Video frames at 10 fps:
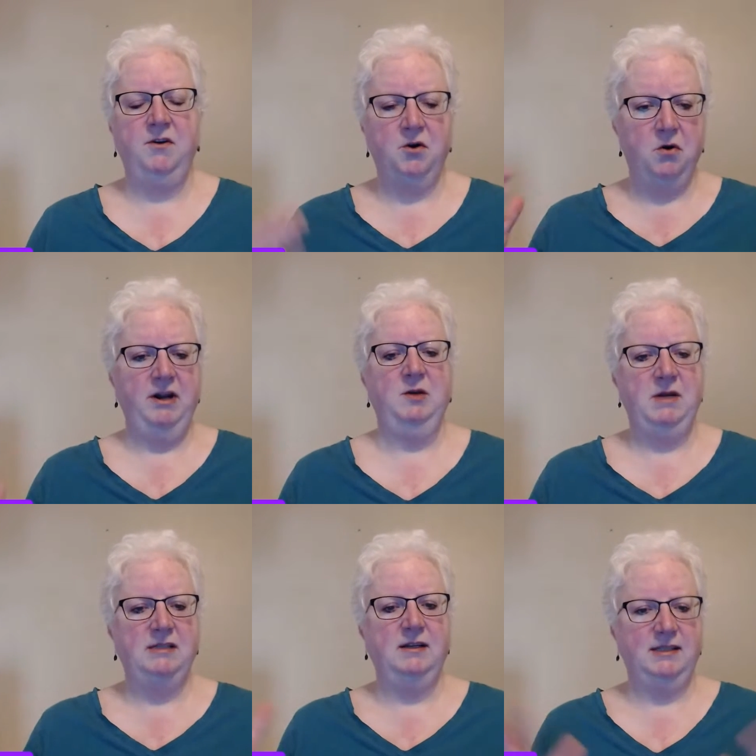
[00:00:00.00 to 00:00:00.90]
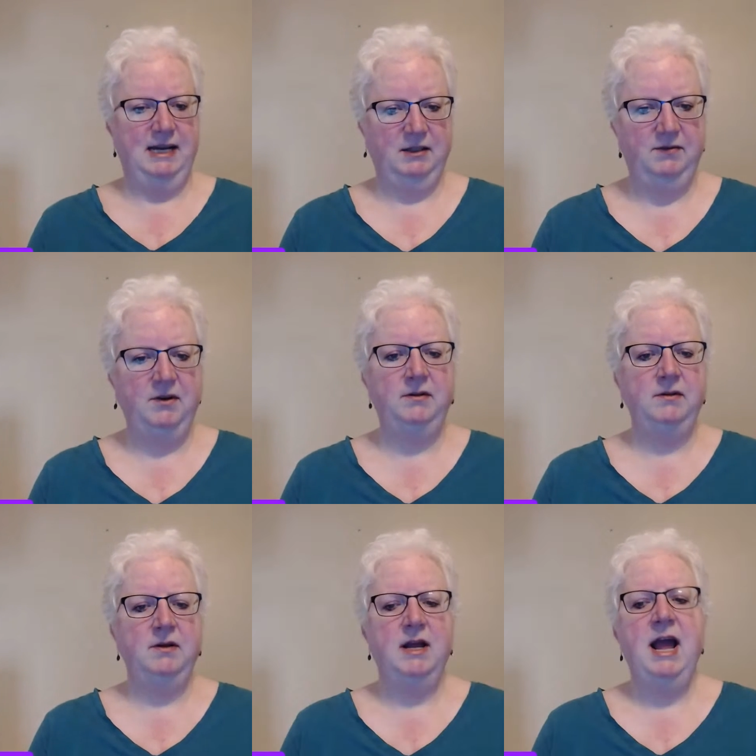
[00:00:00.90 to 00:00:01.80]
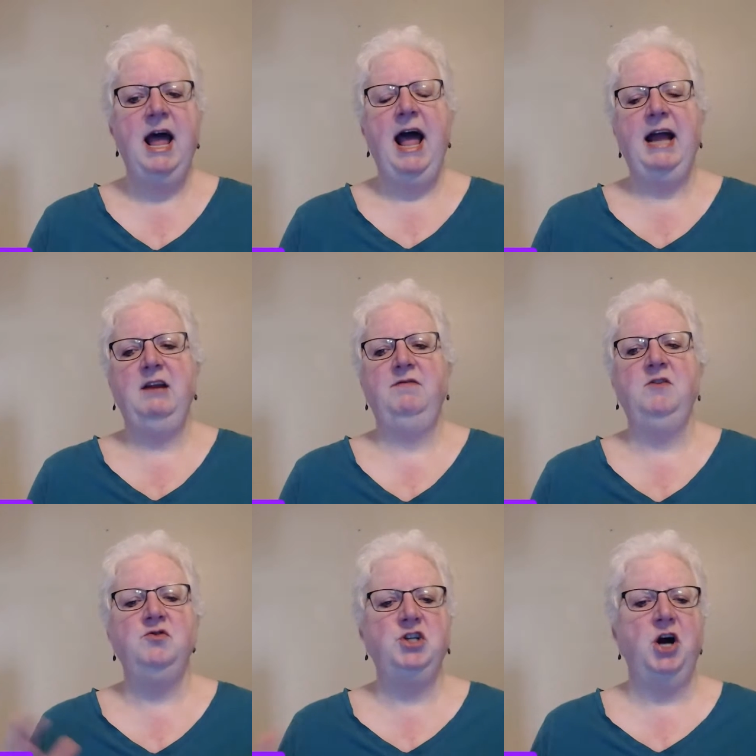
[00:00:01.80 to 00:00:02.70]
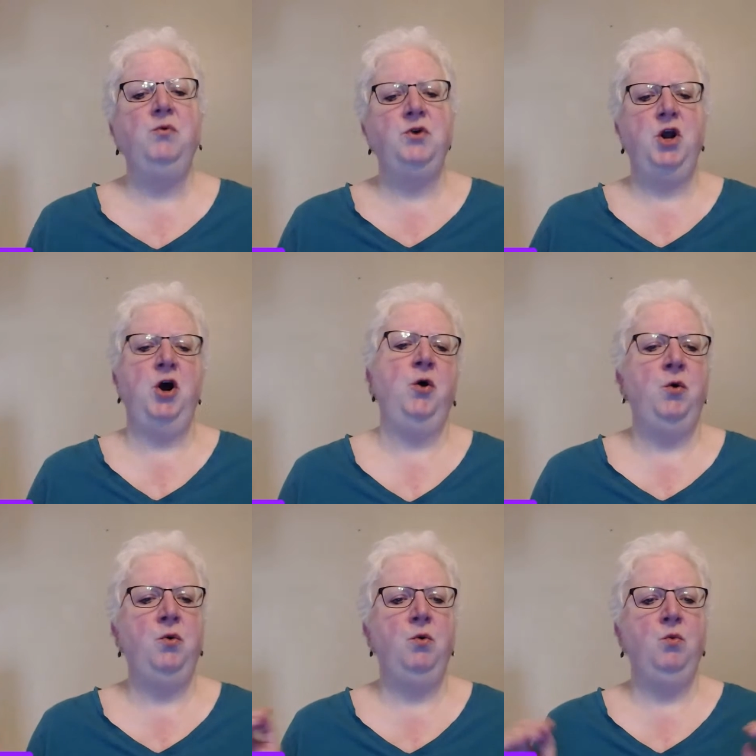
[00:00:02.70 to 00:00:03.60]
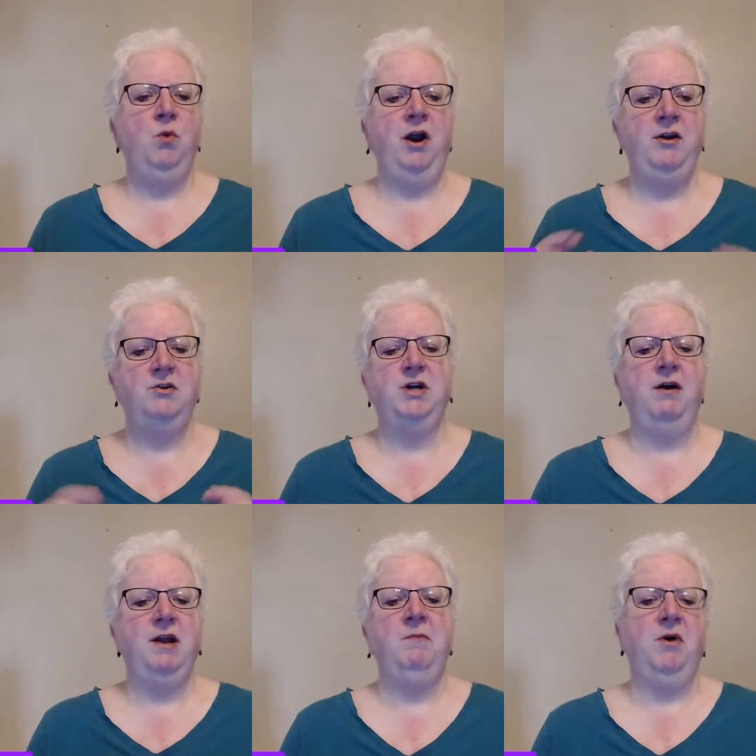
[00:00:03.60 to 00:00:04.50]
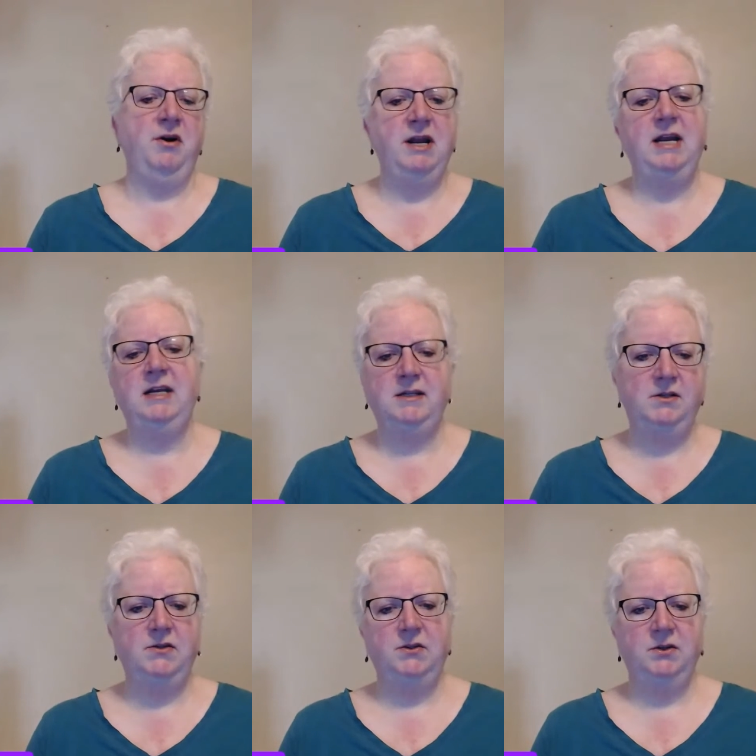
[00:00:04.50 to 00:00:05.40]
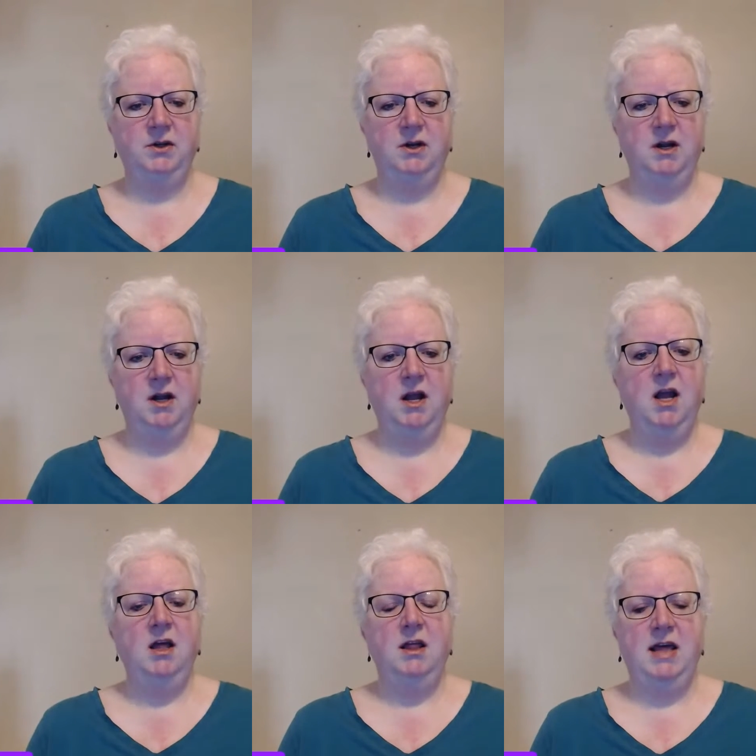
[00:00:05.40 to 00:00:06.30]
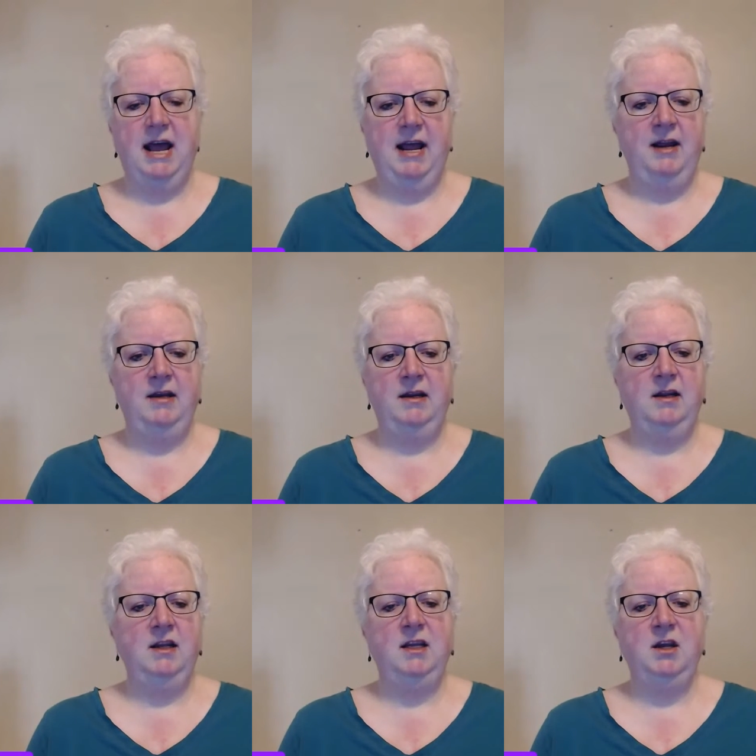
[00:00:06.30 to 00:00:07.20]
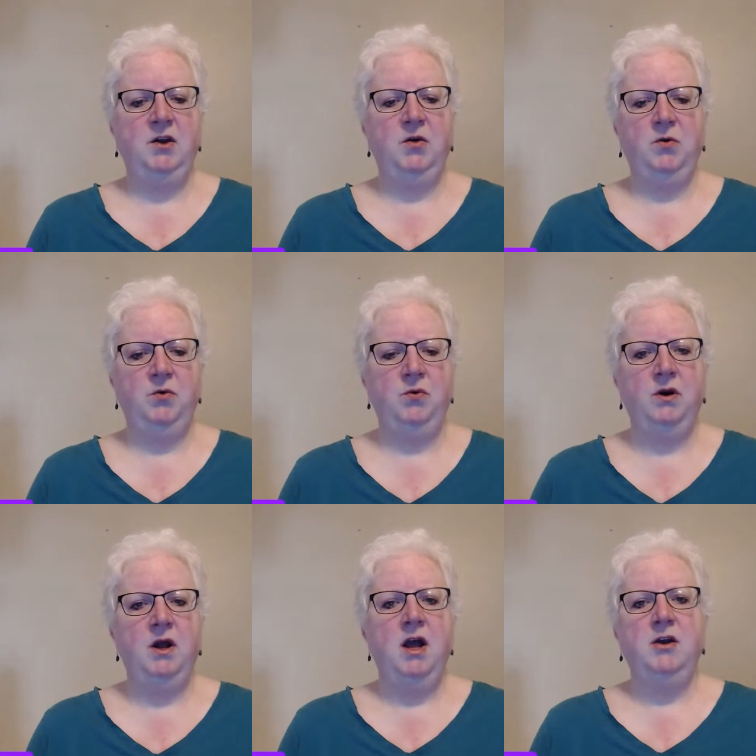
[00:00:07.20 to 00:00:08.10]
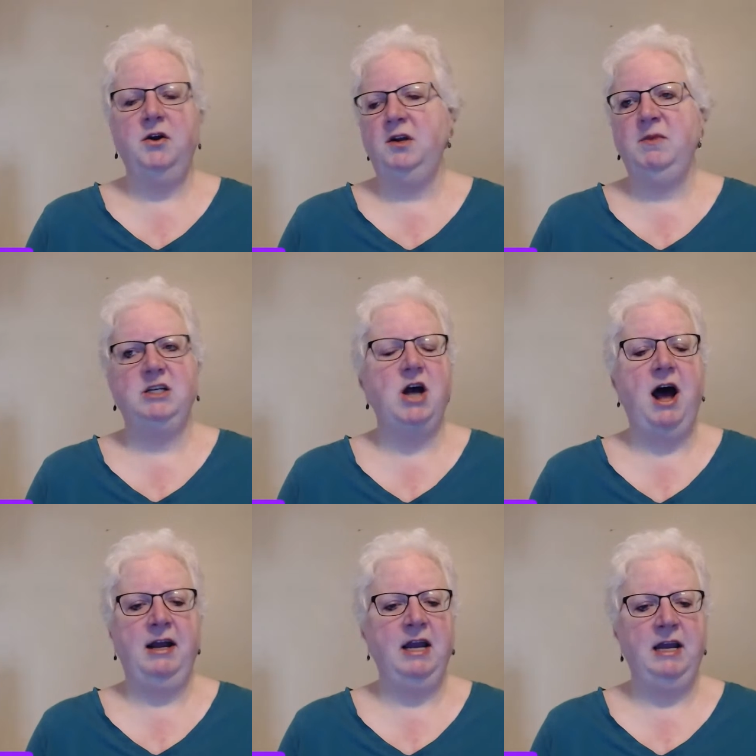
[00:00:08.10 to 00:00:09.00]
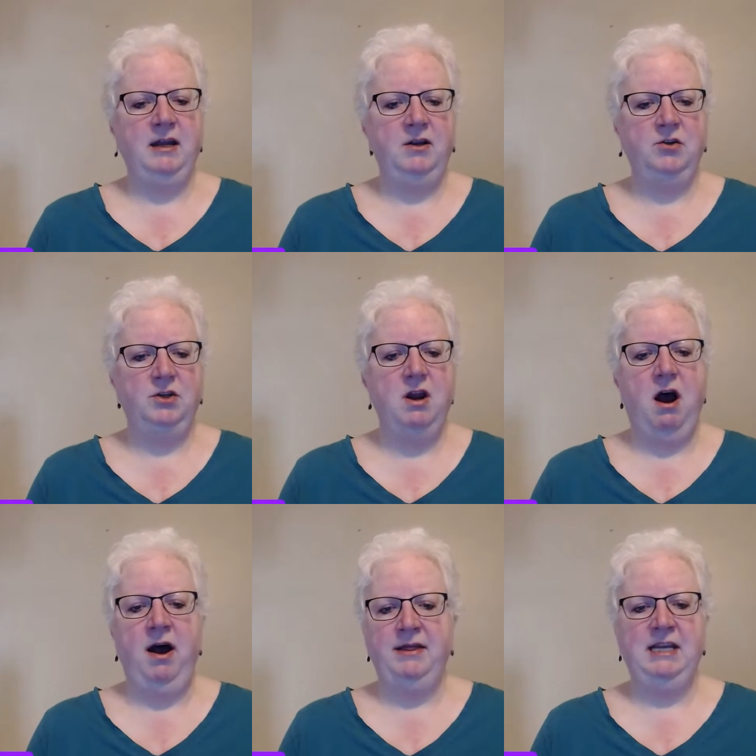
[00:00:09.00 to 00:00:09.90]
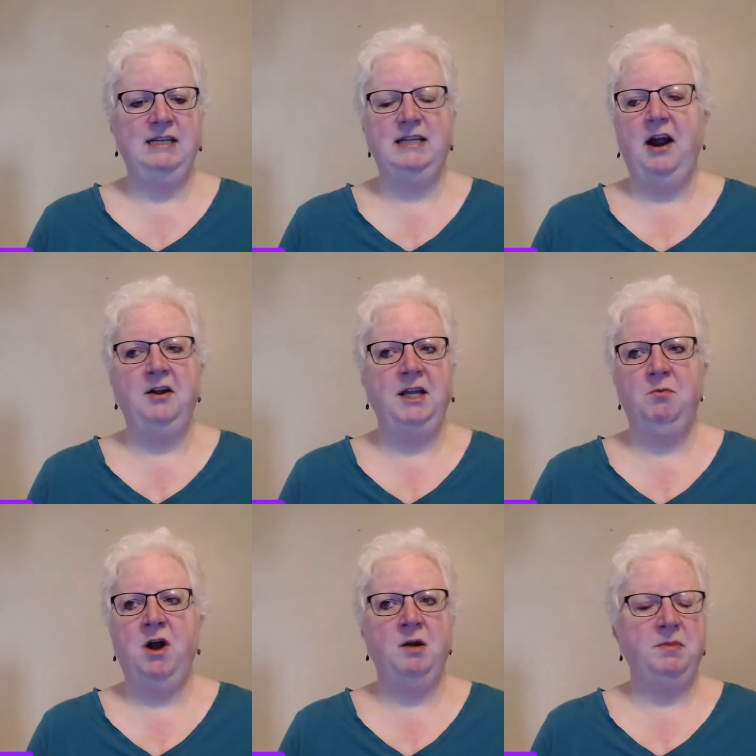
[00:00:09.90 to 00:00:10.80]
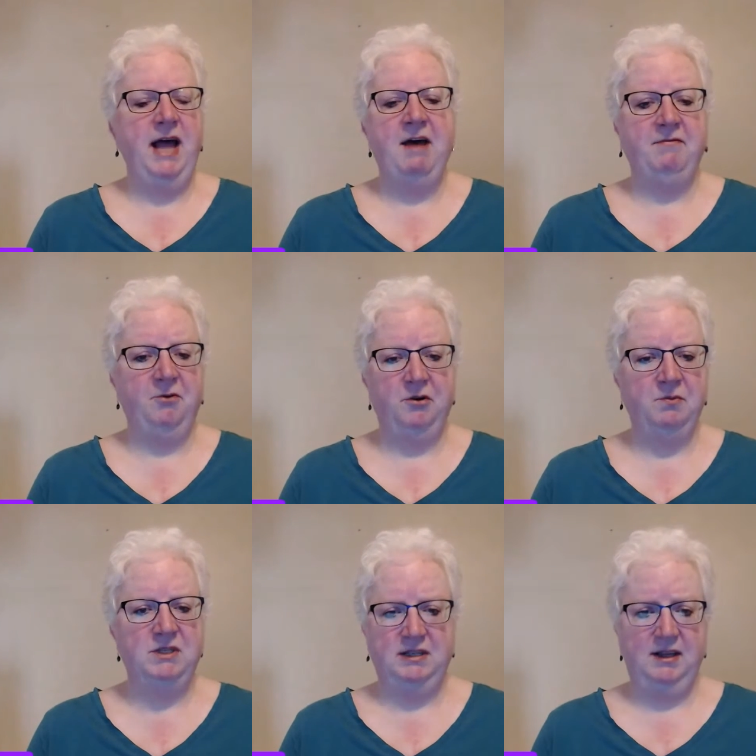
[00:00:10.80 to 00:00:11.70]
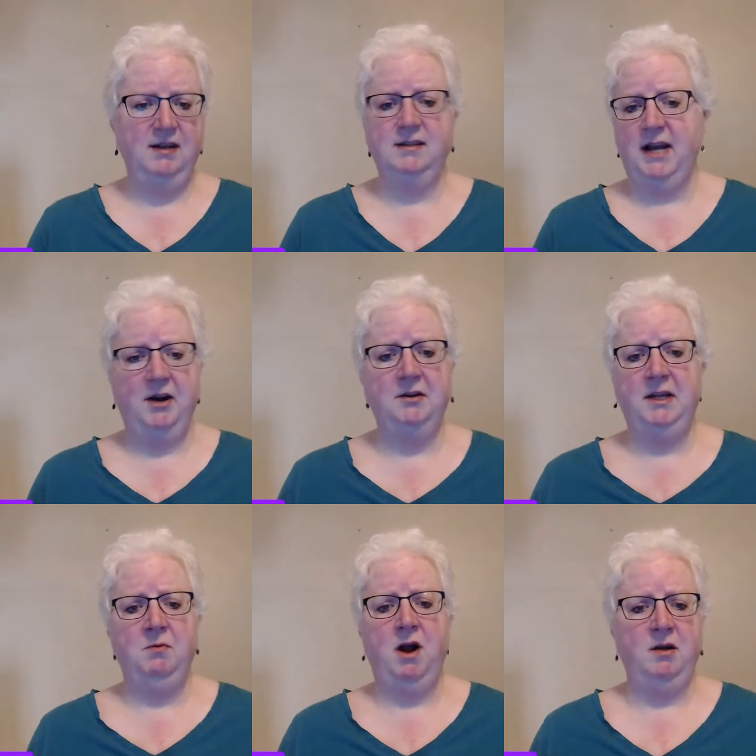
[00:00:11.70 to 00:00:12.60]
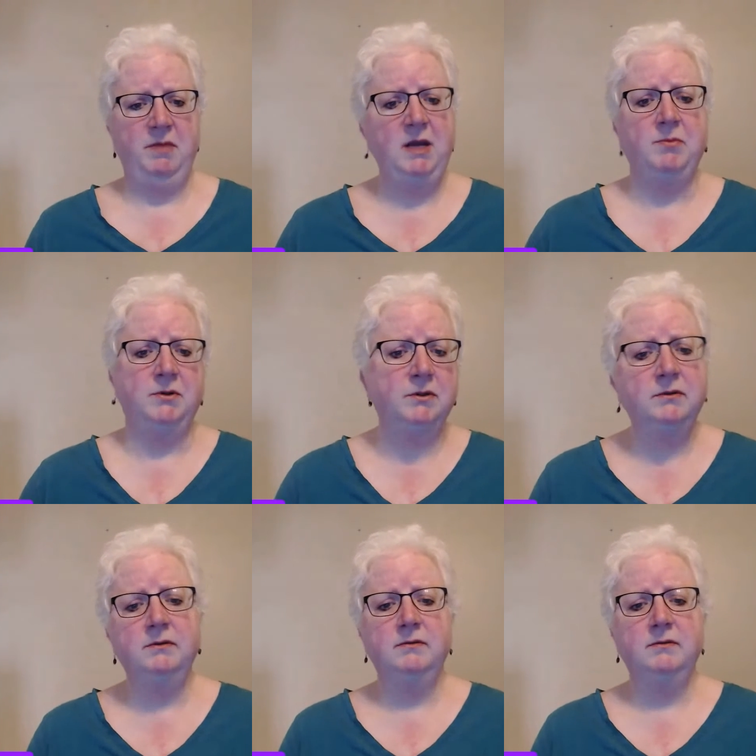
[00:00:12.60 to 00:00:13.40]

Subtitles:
going to be successful. And if you don't know where your target market is, then you could be talking on the entirely wrong platform to the entirely wrong people.